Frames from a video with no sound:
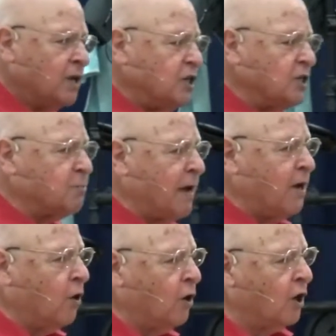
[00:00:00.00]
She
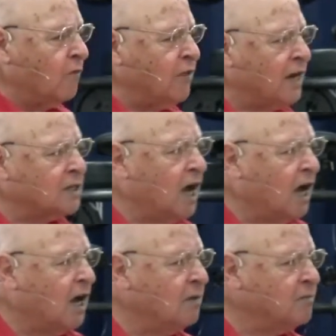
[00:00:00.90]
spent all of their
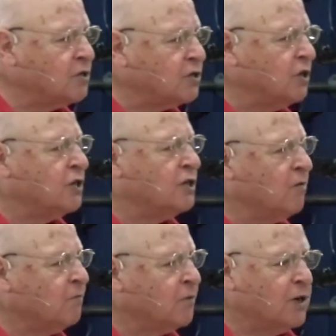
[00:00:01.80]
time
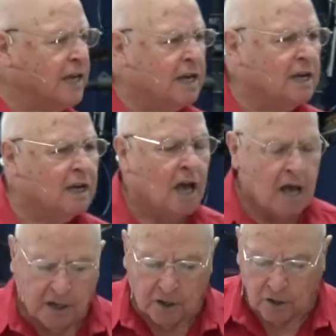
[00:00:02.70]
searching for healing
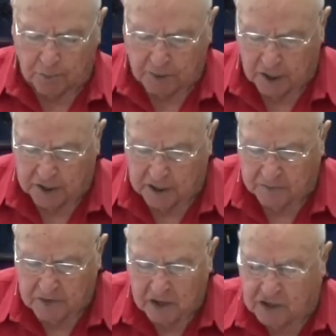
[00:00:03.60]
in her body.